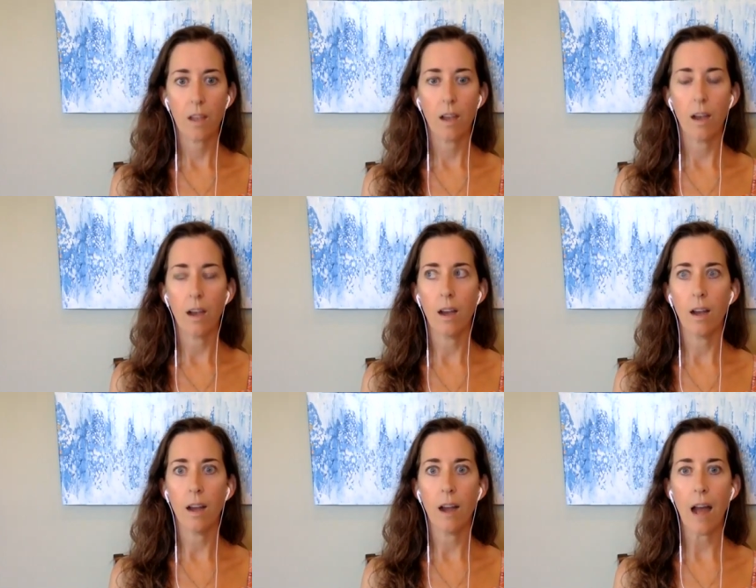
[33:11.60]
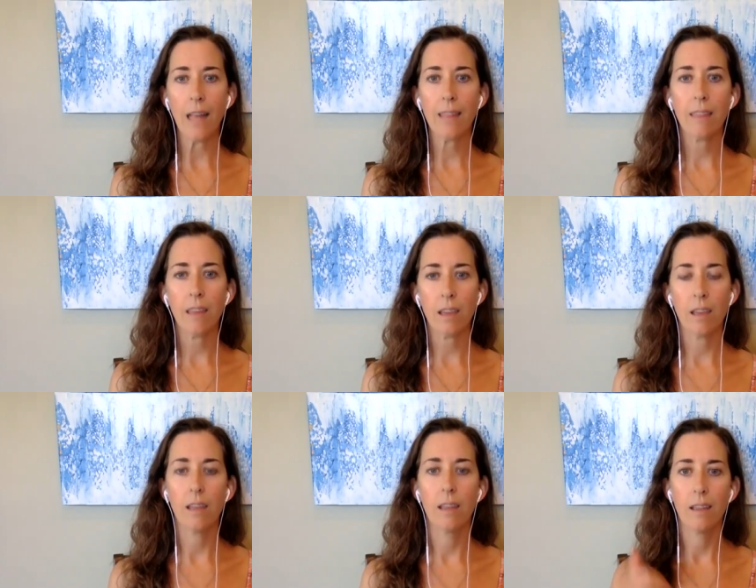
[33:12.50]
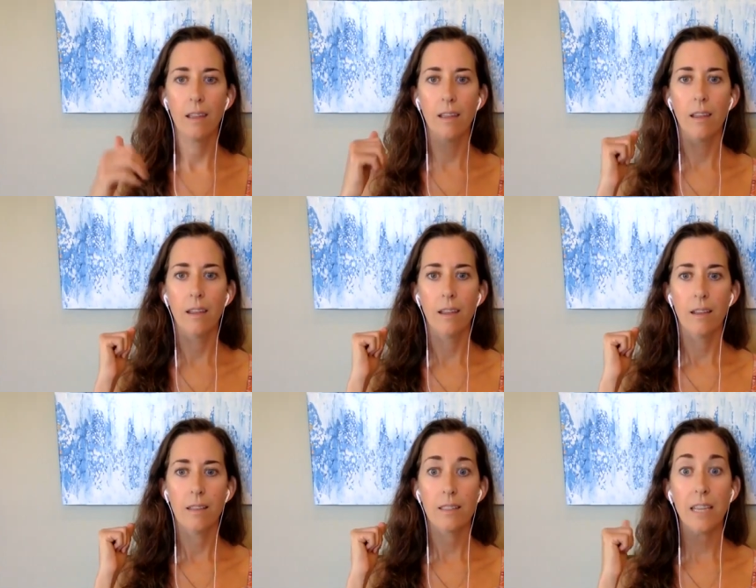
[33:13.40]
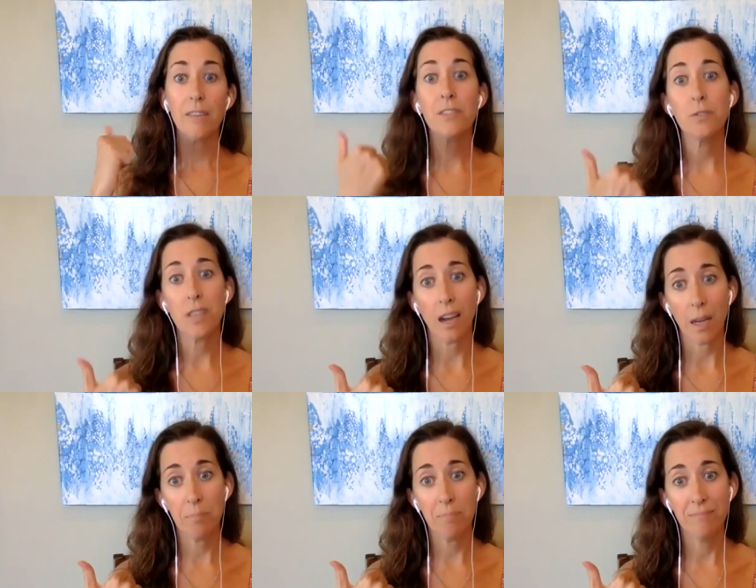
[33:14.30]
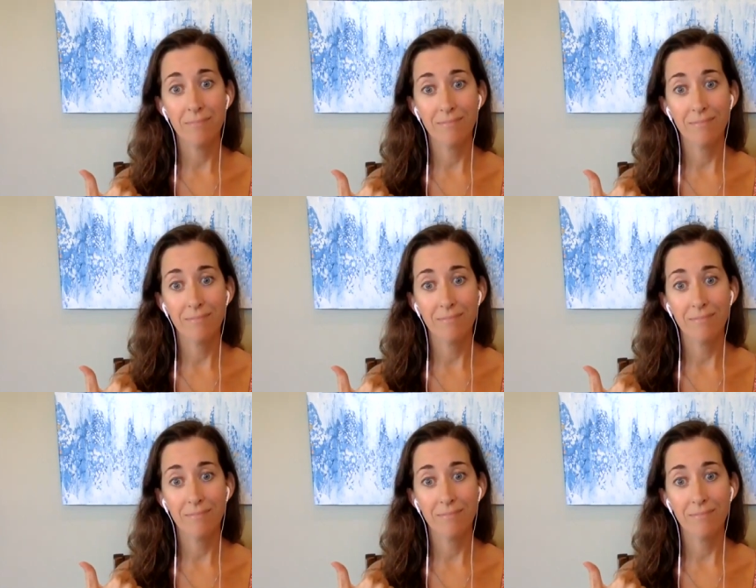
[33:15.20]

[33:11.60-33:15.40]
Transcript: uh, I think, saves you time,